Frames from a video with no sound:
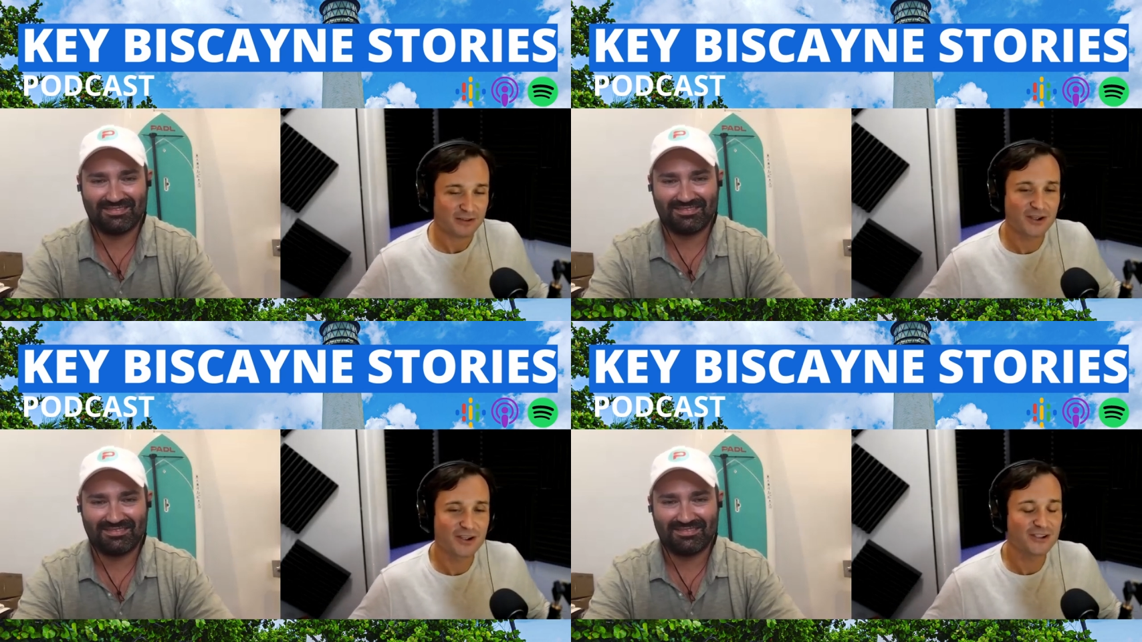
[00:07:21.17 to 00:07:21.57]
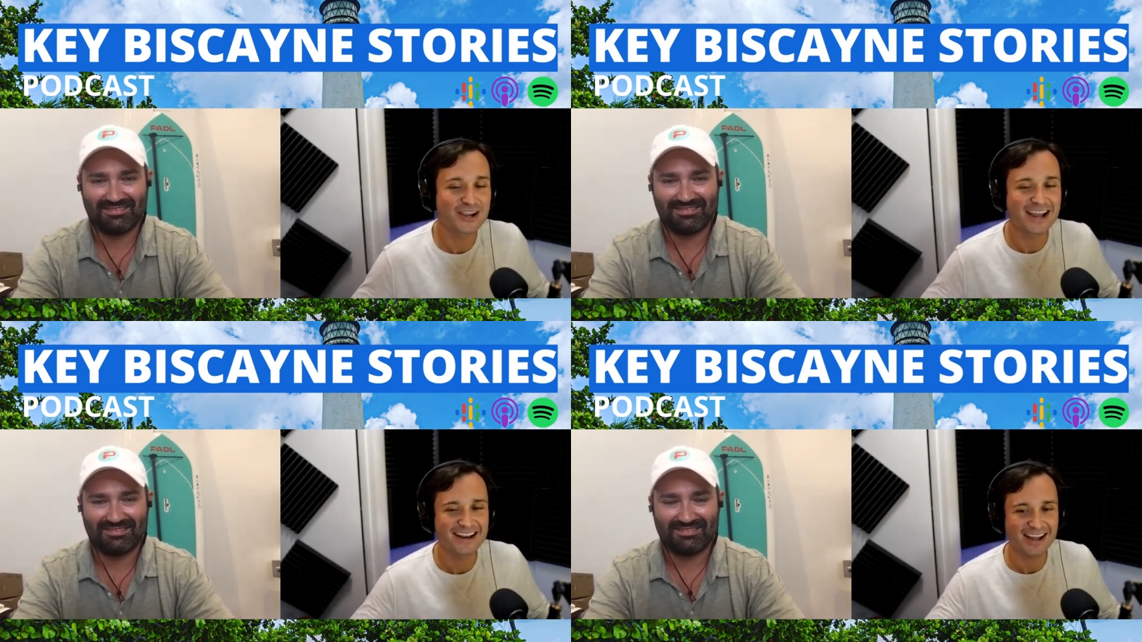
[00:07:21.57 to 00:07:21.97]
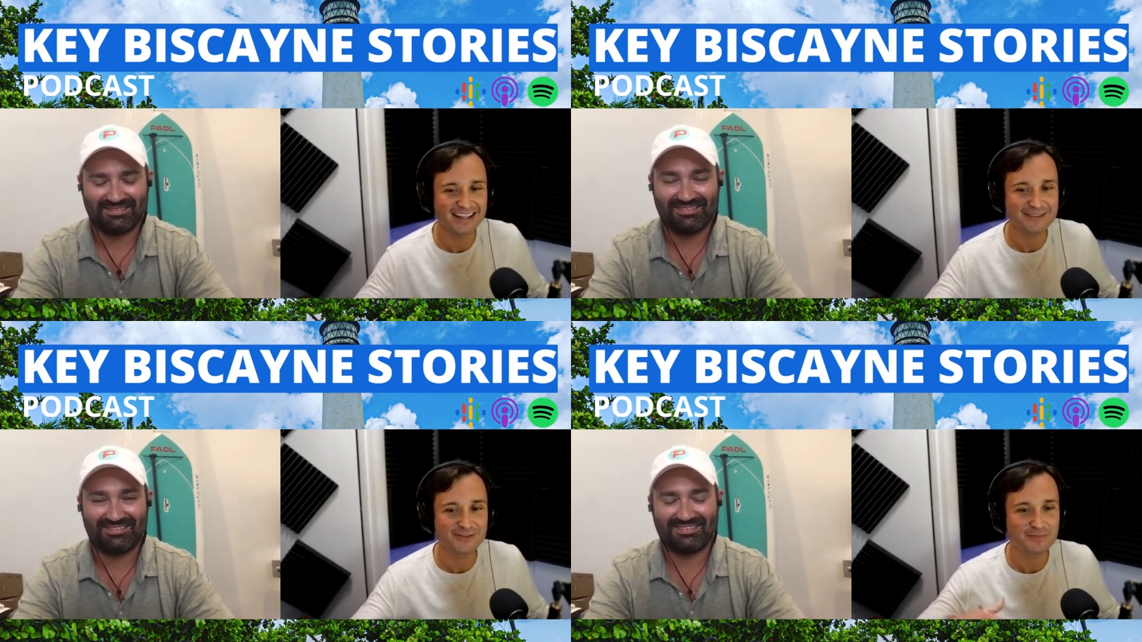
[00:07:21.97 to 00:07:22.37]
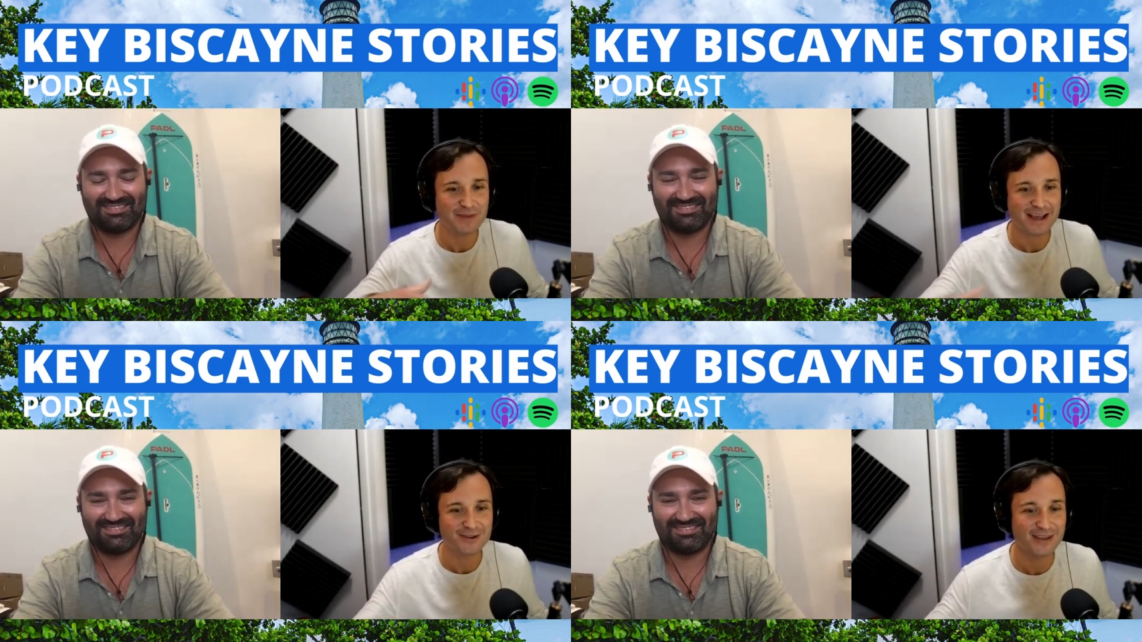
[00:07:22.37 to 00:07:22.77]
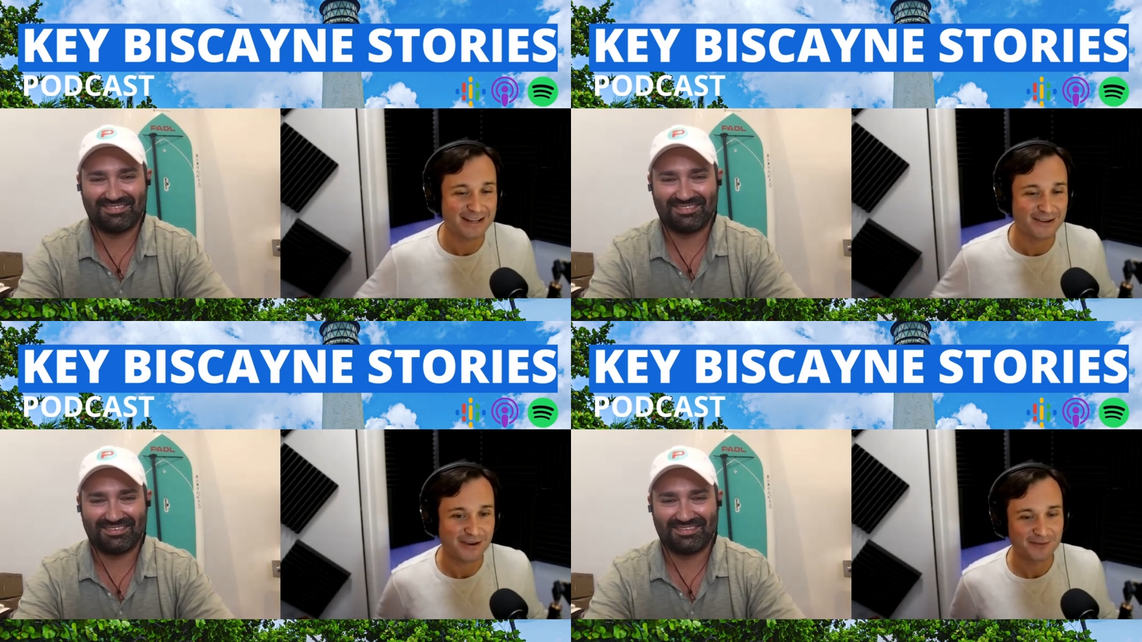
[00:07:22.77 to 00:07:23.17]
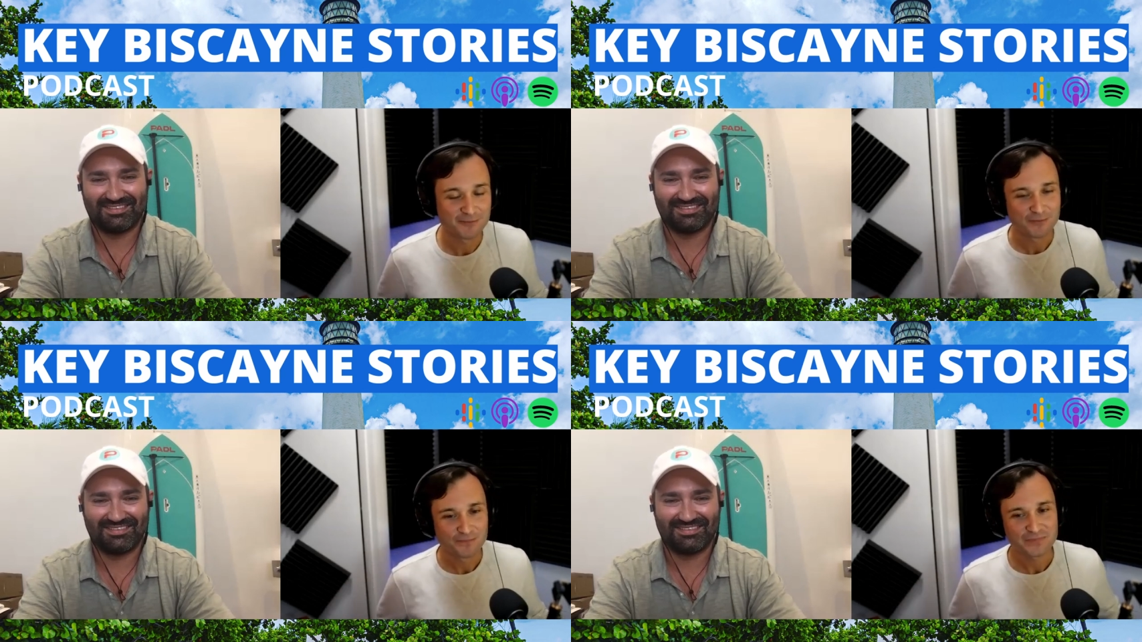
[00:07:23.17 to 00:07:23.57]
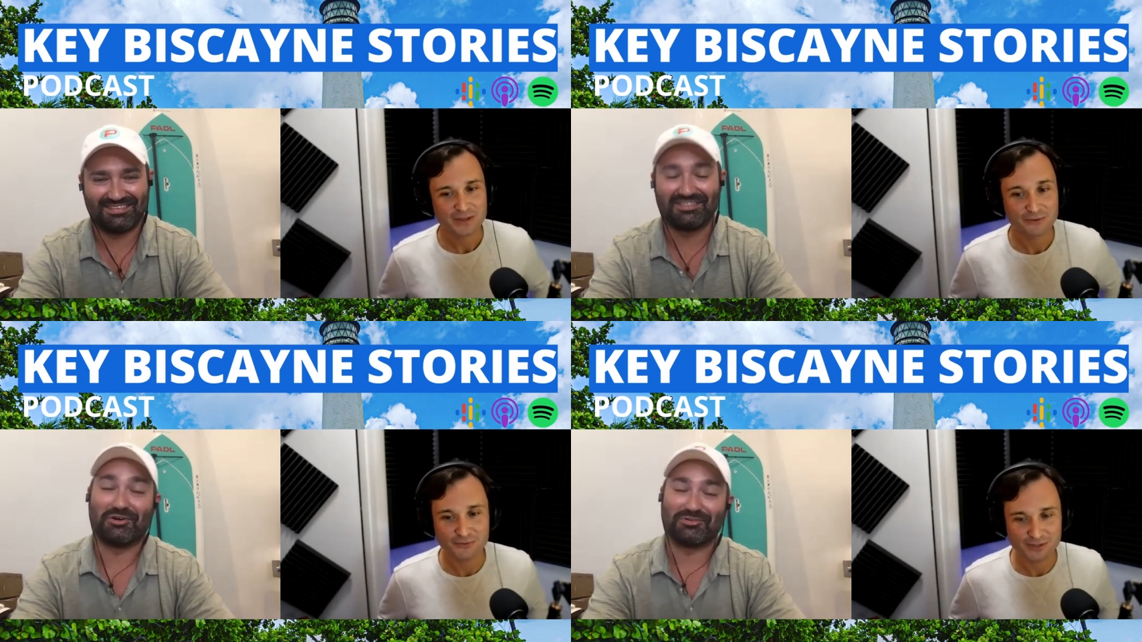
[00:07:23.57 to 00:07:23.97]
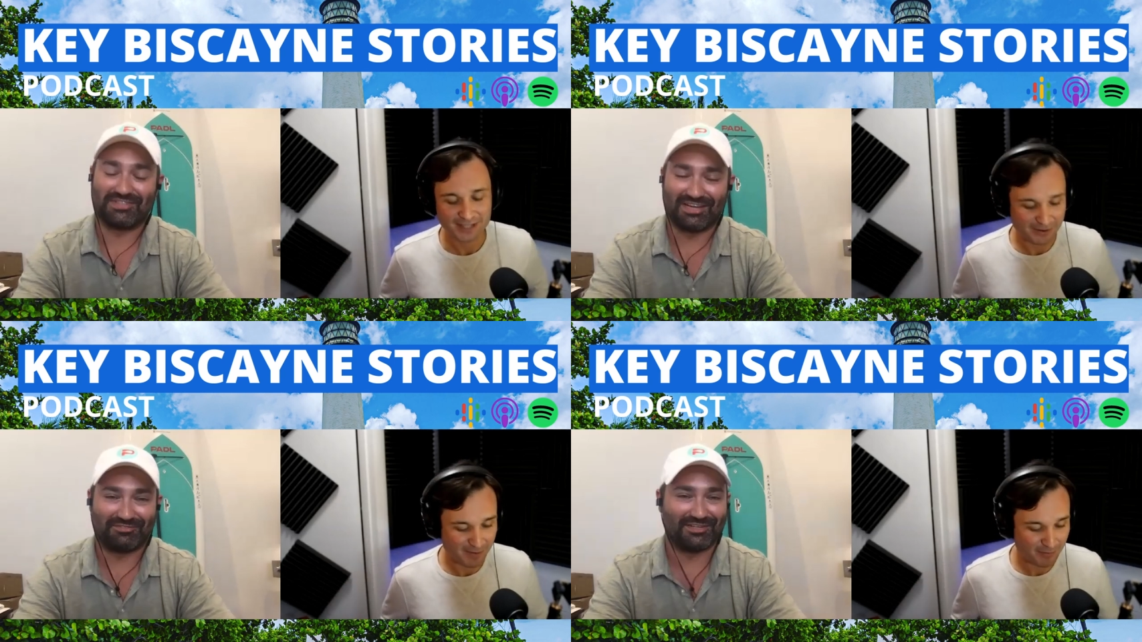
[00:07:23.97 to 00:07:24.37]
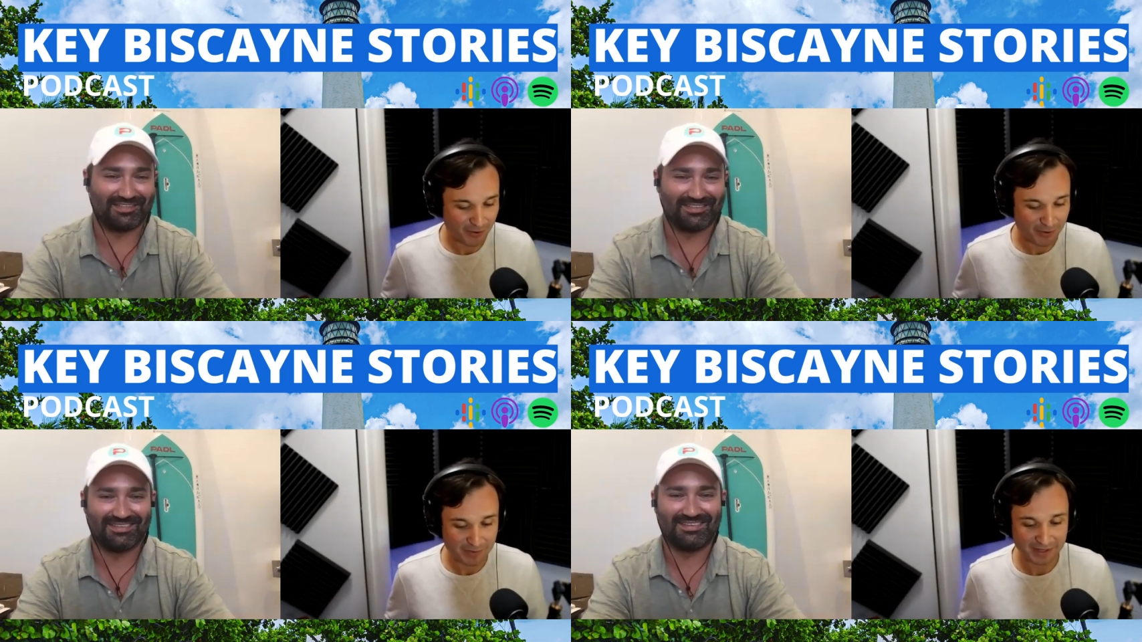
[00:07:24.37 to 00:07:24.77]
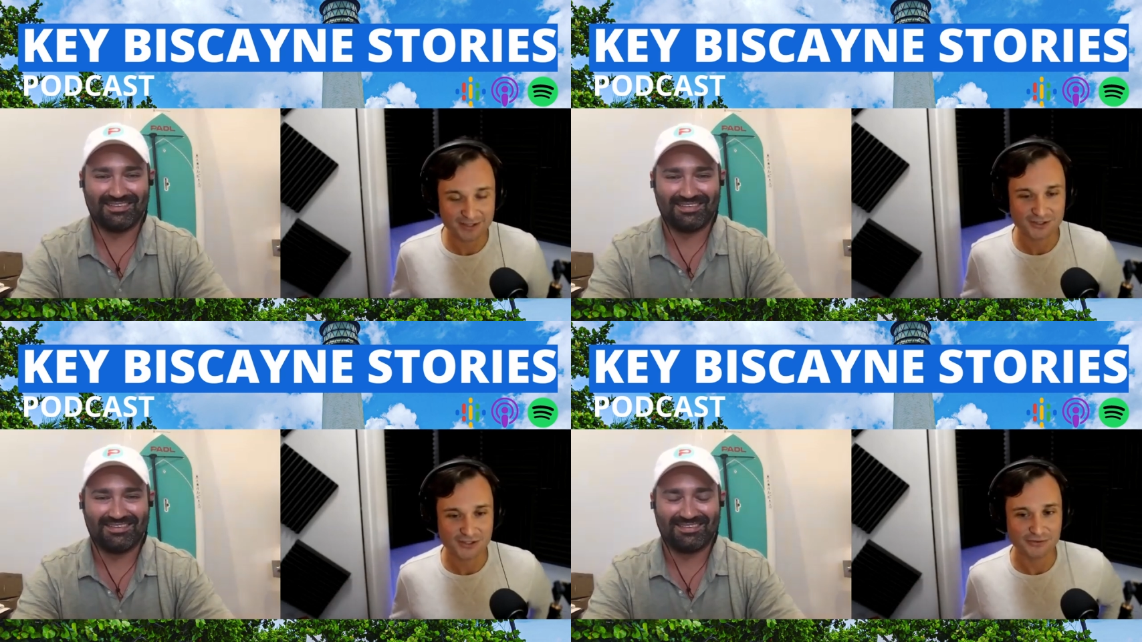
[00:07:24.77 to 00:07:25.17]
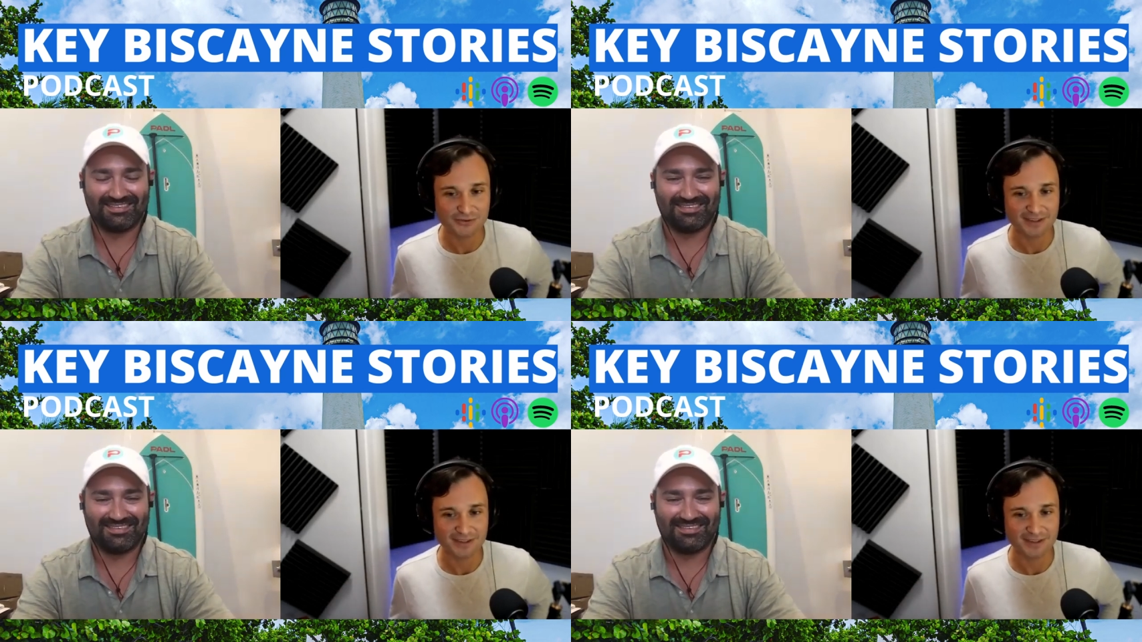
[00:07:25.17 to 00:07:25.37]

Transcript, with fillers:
Speaker 1: you, you, cannot leave your paddle anywhere, which was, no, I remember, definitely. a big issue with